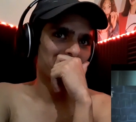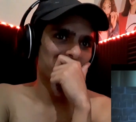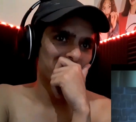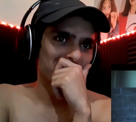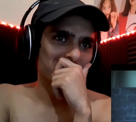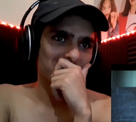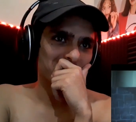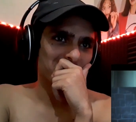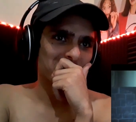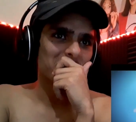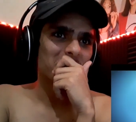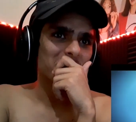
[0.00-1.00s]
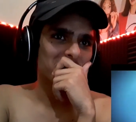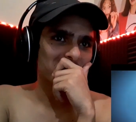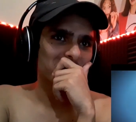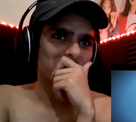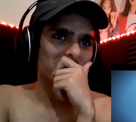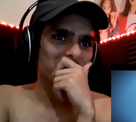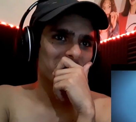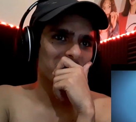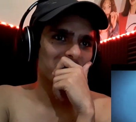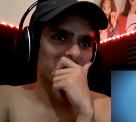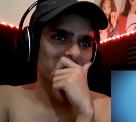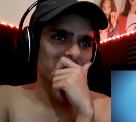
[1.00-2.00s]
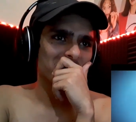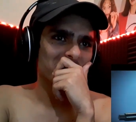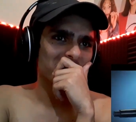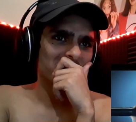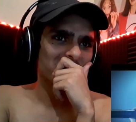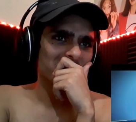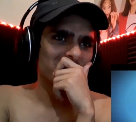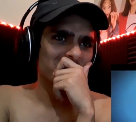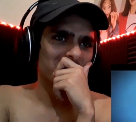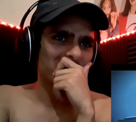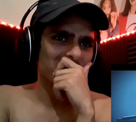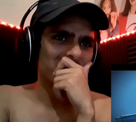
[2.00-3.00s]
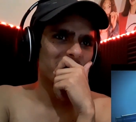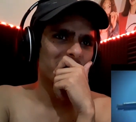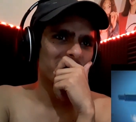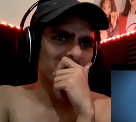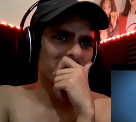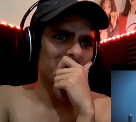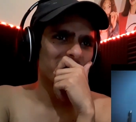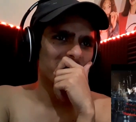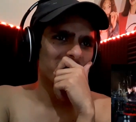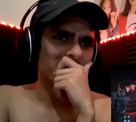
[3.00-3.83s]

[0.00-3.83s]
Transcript: No one is speaking in this clip.